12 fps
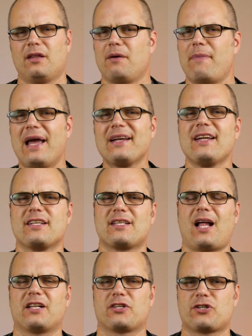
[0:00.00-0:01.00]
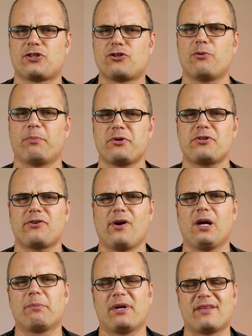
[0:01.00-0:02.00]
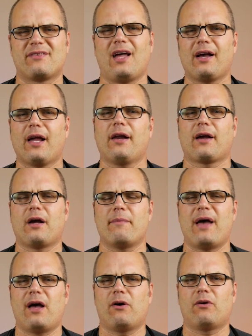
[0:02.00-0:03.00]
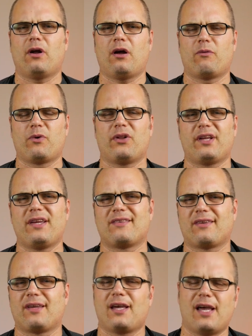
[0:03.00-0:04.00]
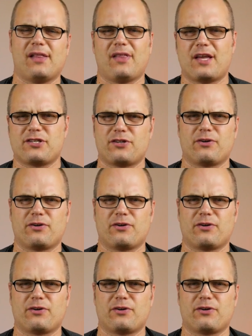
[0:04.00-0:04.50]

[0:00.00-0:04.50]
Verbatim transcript: The magnet is not super strong, but it's not gonna come out uh, real easily unless